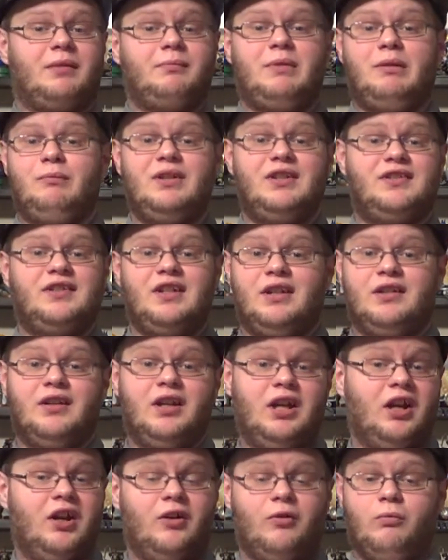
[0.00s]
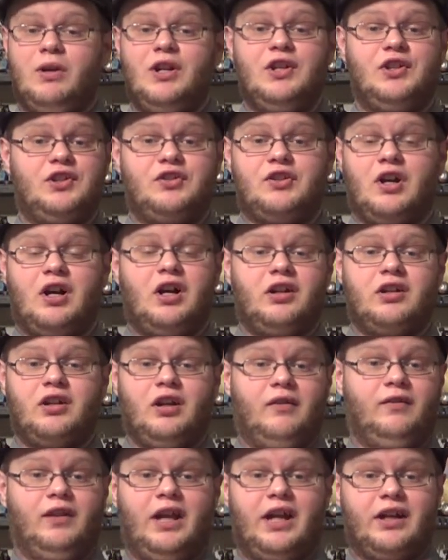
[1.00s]
I mean, we've seen restock
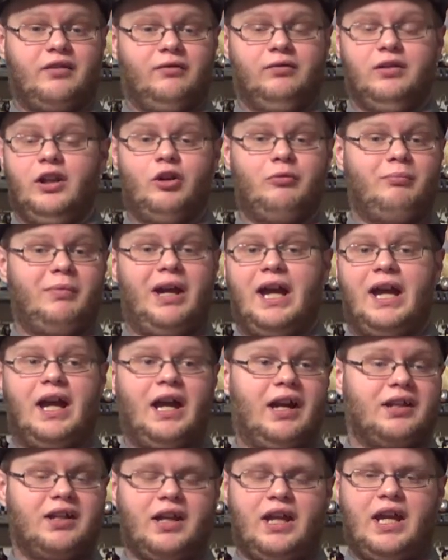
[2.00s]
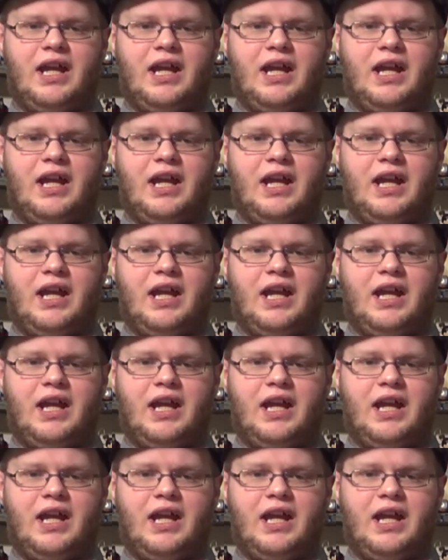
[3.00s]
on like Little Mac